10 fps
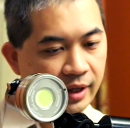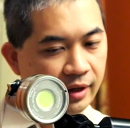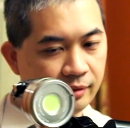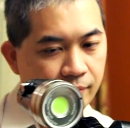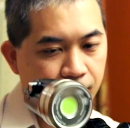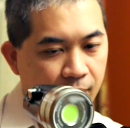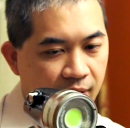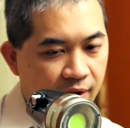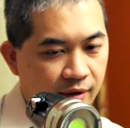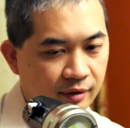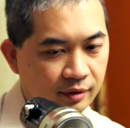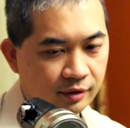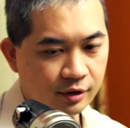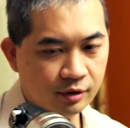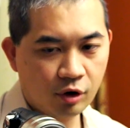and my
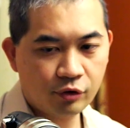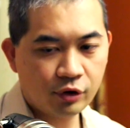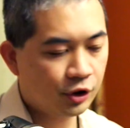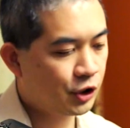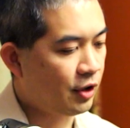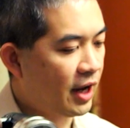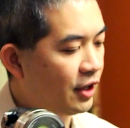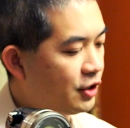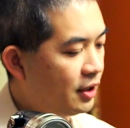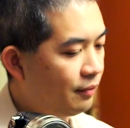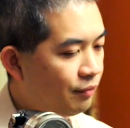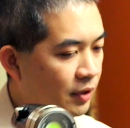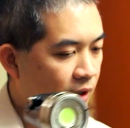overall strategy